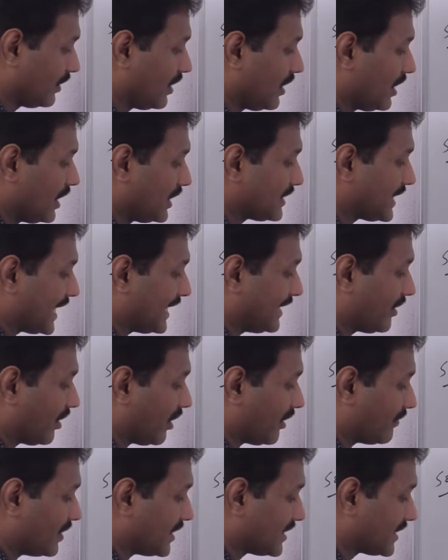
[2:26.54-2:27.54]
Center
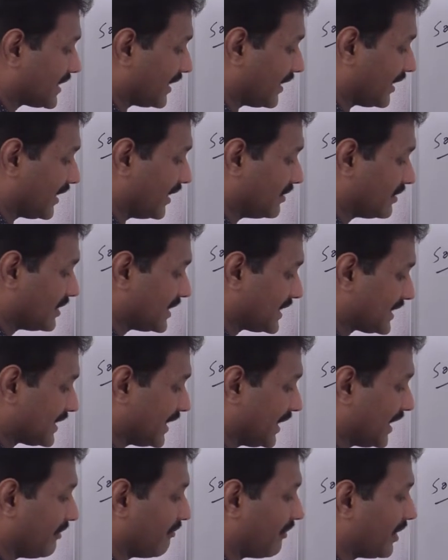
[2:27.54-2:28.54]
of the circle
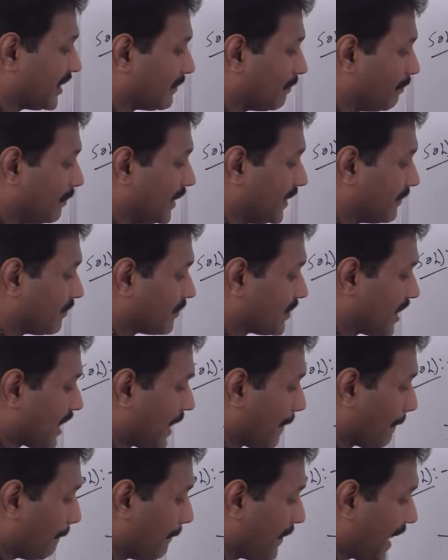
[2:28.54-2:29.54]
C1b.
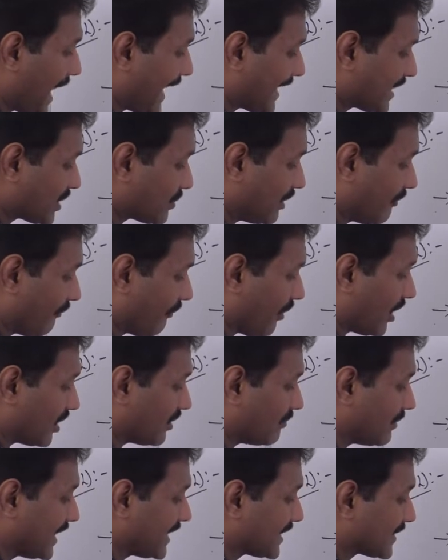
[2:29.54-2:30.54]
Actual
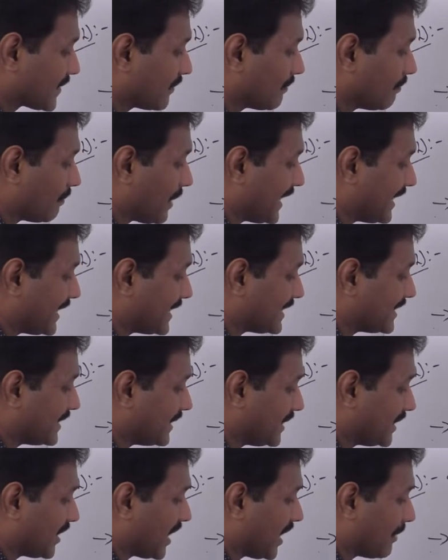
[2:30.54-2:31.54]
formula is minus
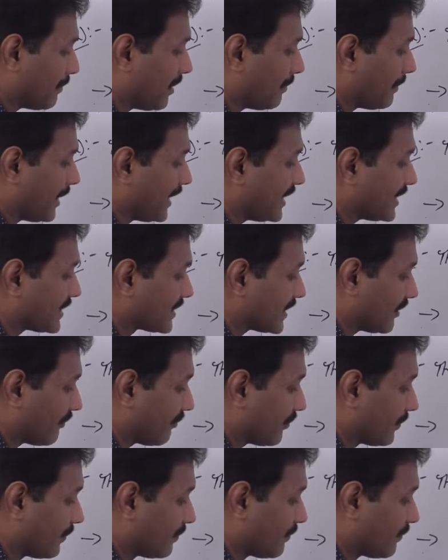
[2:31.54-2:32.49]
g comma minus f.